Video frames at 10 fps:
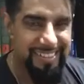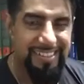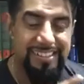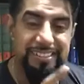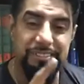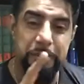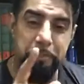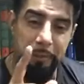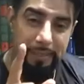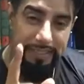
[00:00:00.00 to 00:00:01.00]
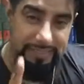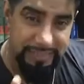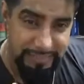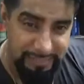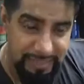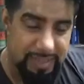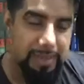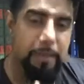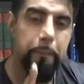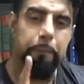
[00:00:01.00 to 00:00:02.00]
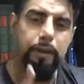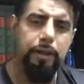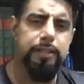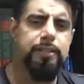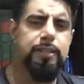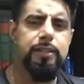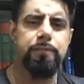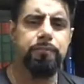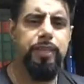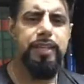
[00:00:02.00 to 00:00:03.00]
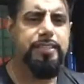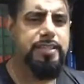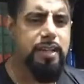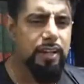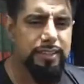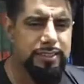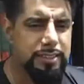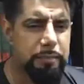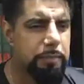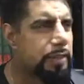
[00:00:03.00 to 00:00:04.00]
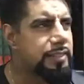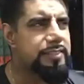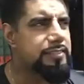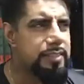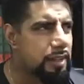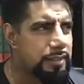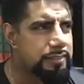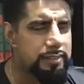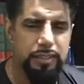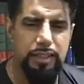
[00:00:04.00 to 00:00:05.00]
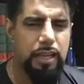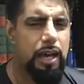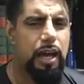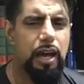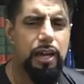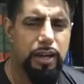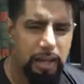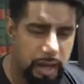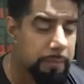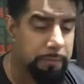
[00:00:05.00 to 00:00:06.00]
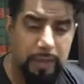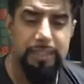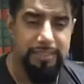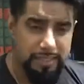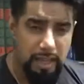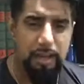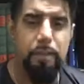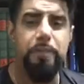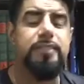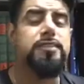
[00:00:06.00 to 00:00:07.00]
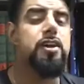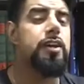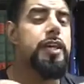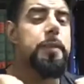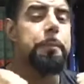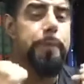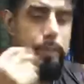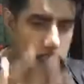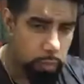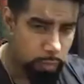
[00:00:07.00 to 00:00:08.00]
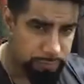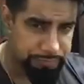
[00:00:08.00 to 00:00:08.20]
So the point is, blood is not, blood is not haram, um, blood is haram, it's not impure.